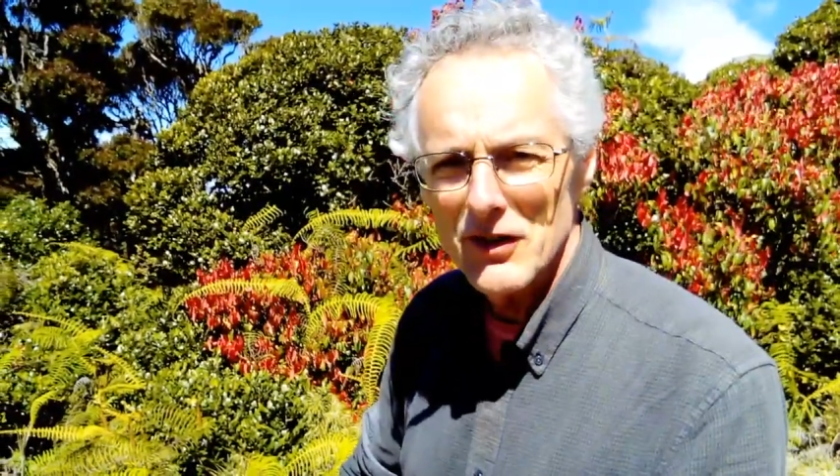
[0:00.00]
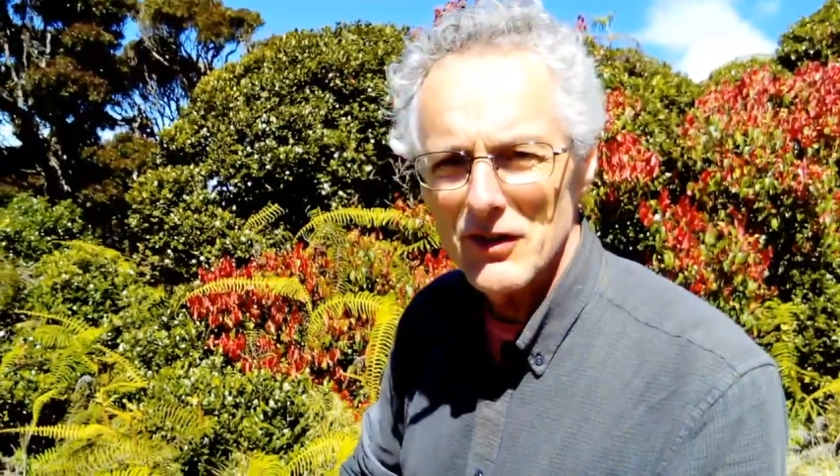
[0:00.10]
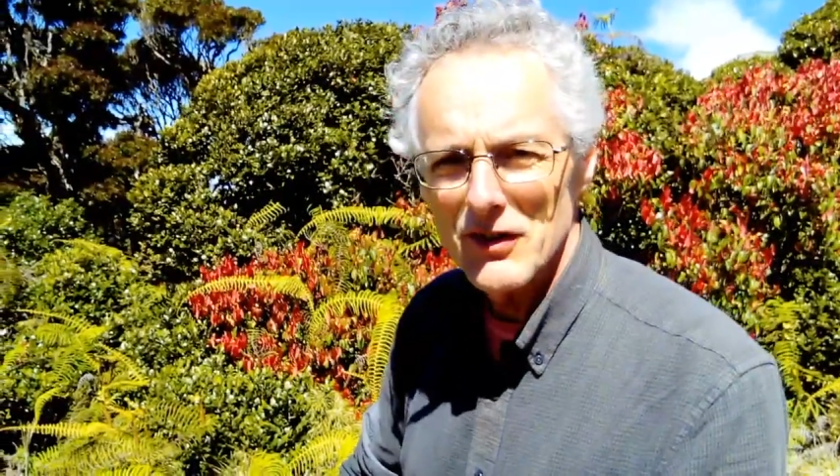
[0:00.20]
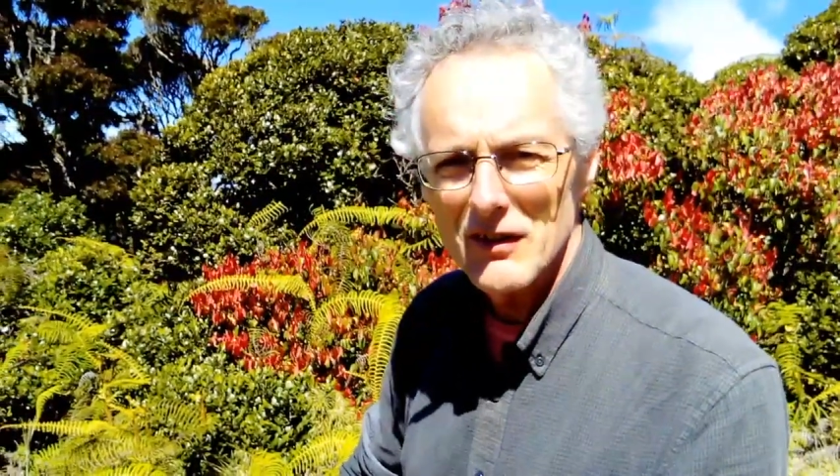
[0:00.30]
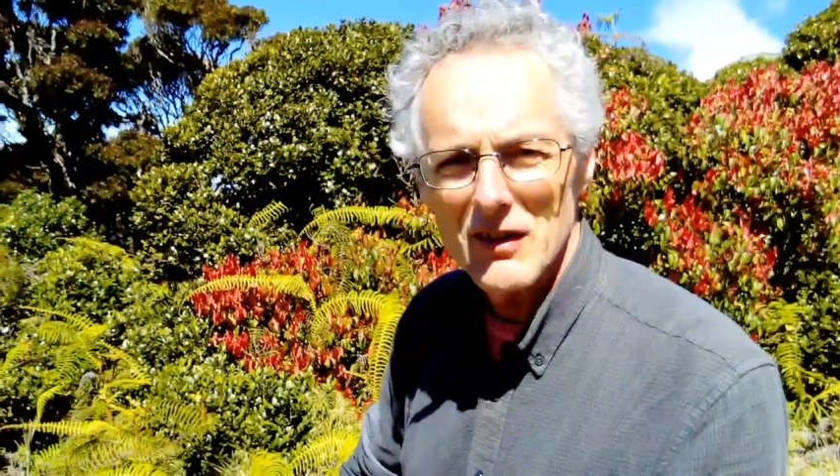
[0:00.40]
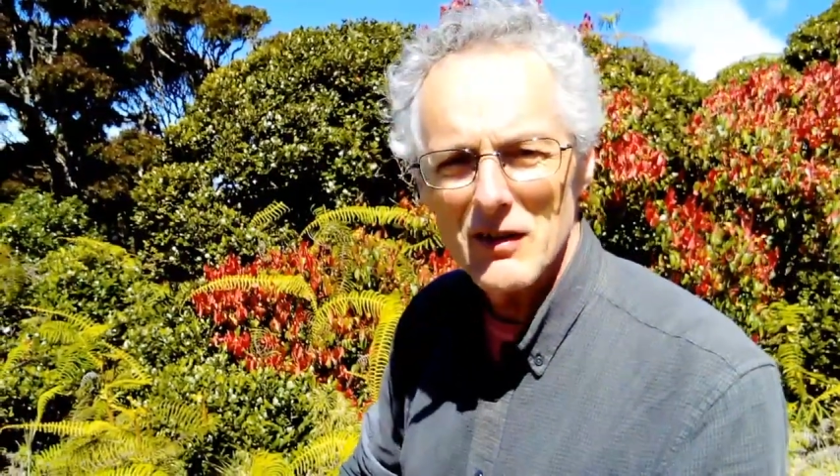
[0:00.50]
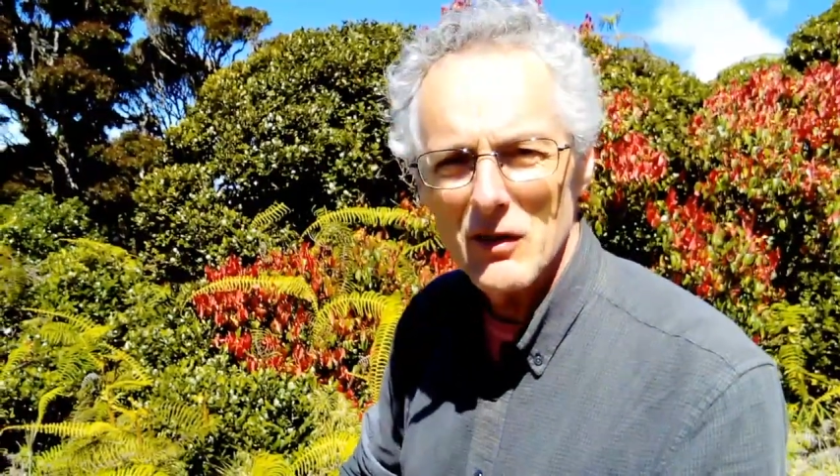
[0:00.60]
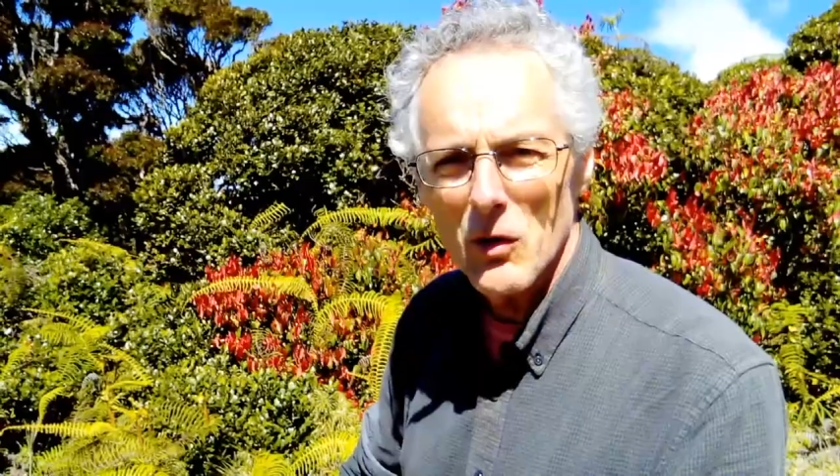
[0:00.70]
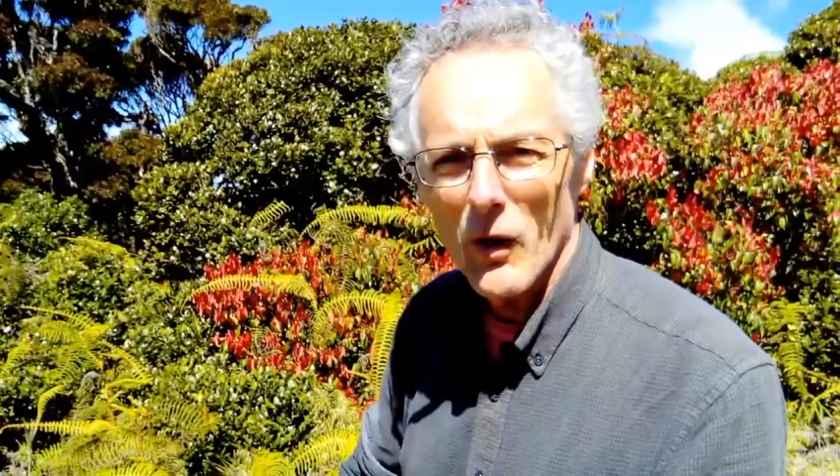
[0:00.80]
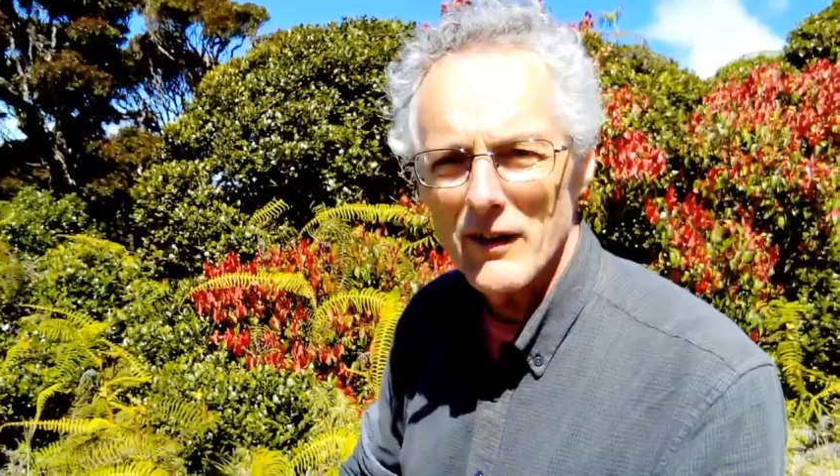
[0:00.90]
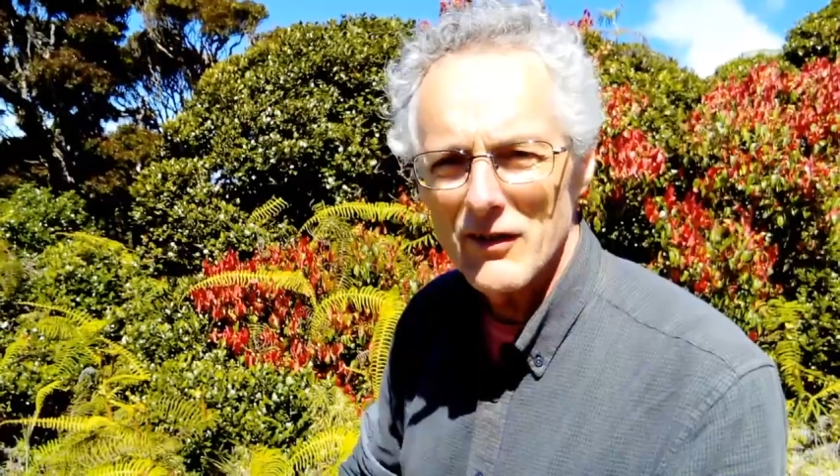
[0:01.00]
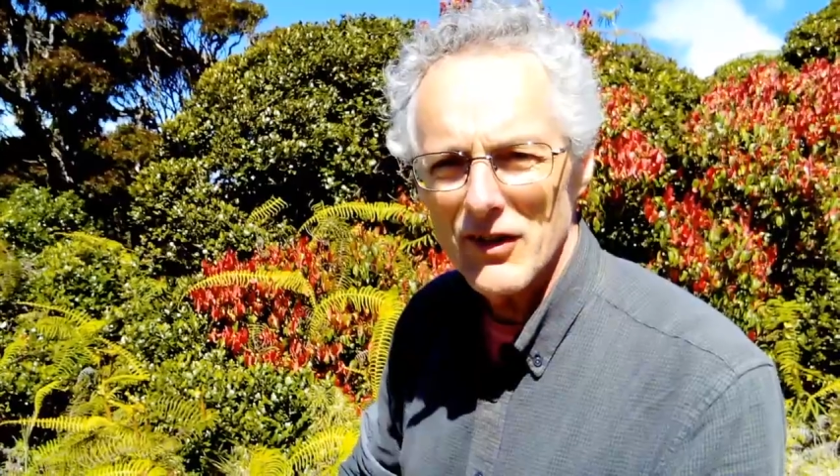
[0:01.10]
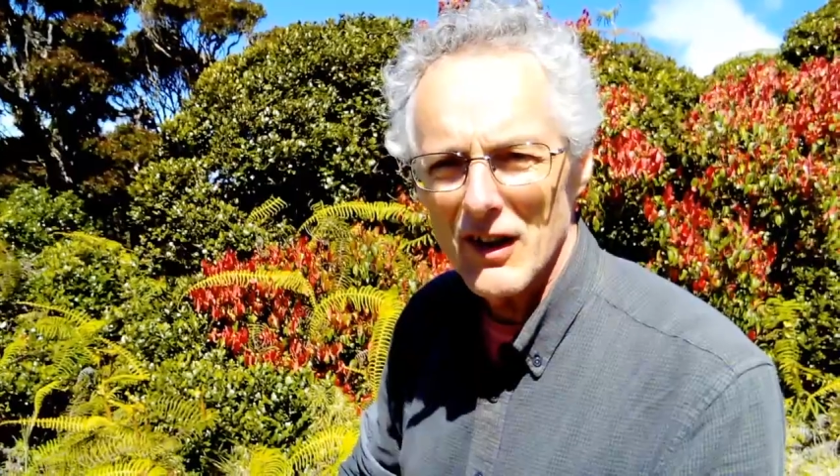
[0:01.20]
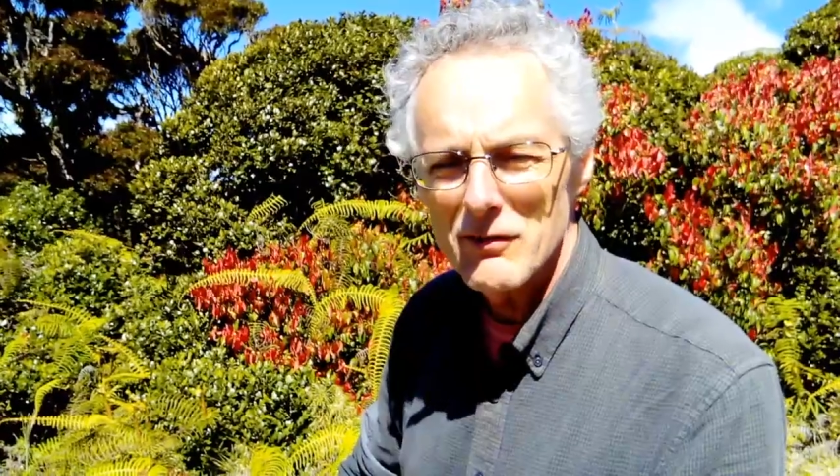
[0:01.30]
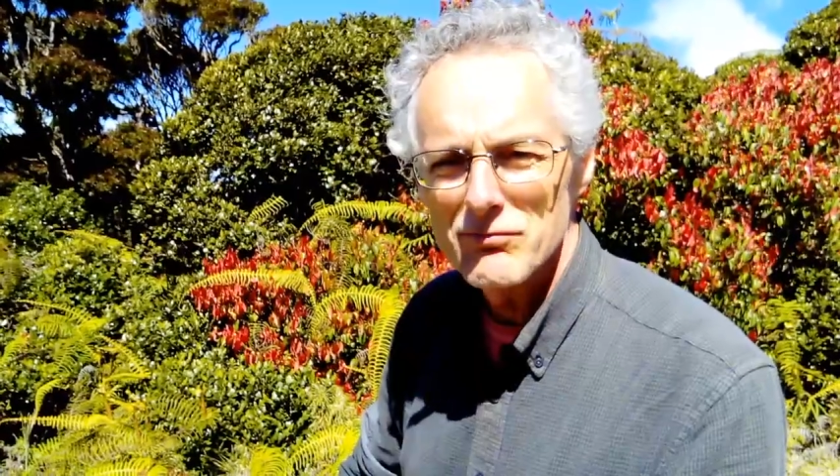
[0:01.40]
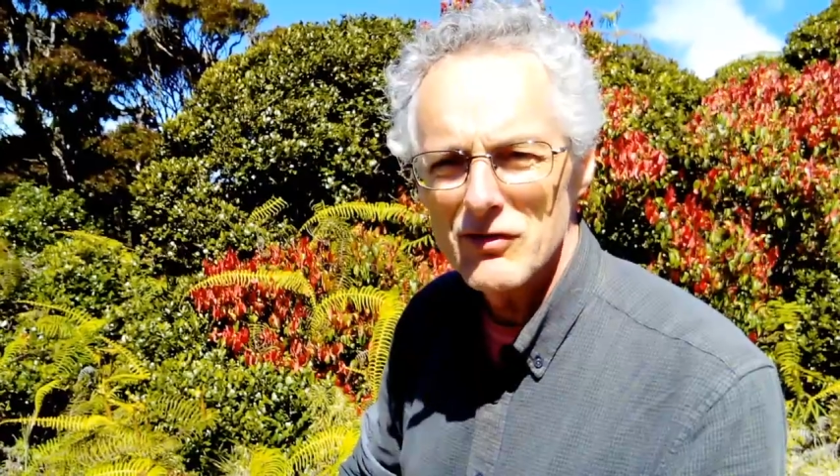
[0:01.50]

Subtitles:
is quite sort